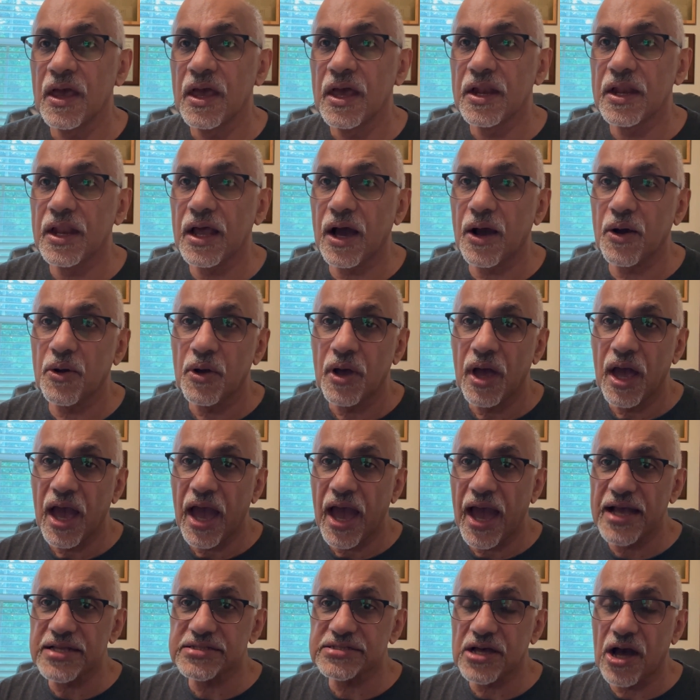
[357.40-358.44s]
Now,
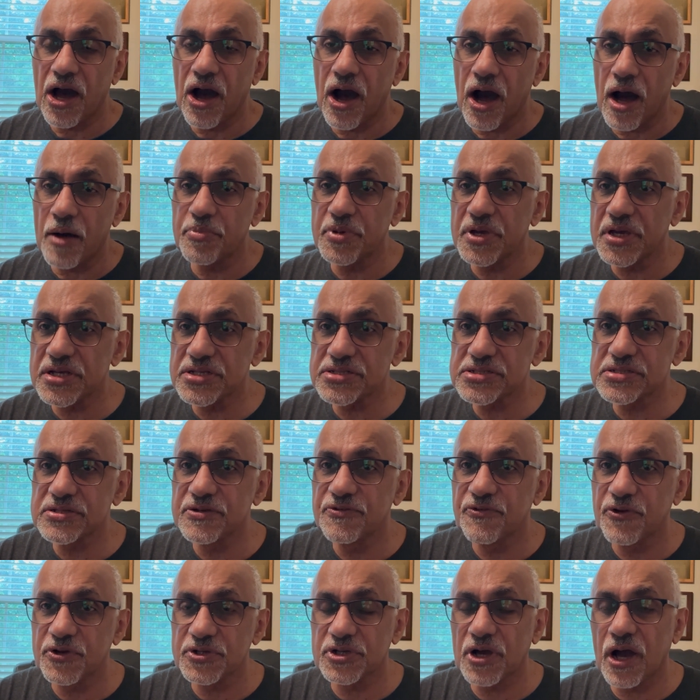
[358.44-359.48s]
as a hobbyist
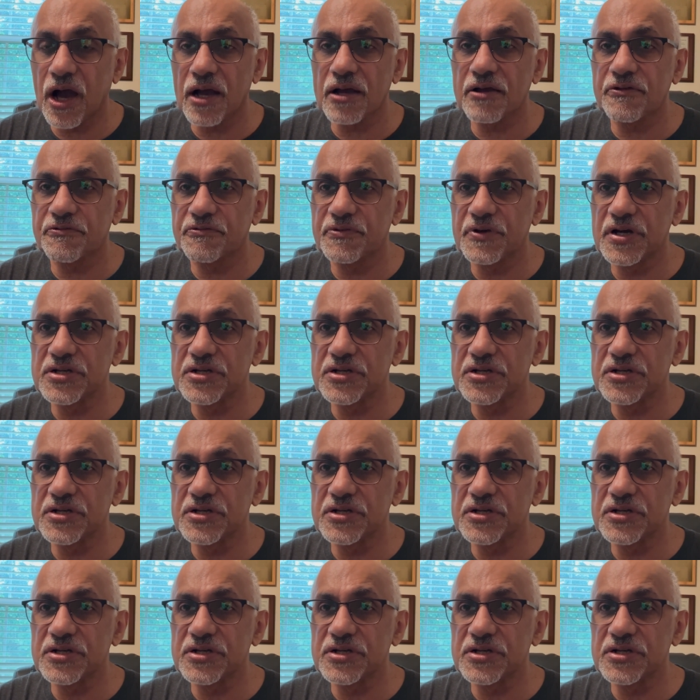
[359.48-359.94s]
photographer,